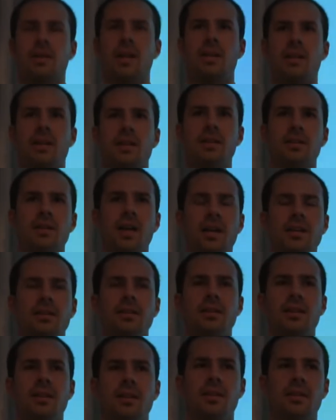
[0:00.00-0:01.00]
think
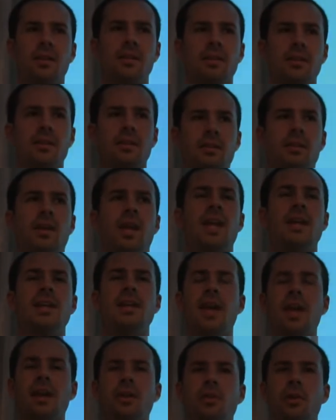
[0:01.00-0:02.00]
1988